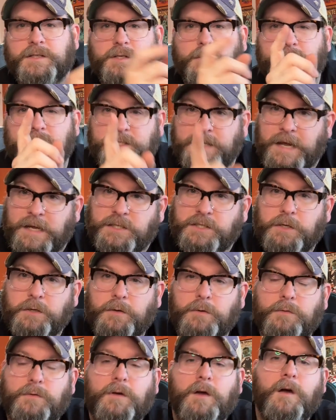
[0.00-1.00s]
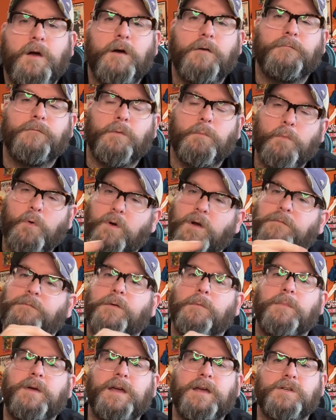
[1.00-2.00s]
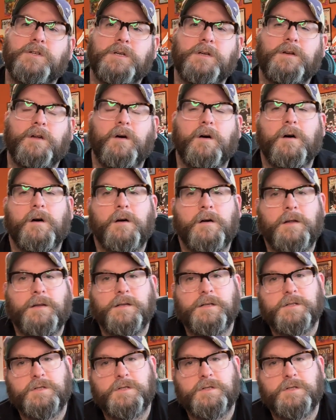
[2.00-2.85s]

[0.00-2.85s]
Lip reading: So stay tuned for more information on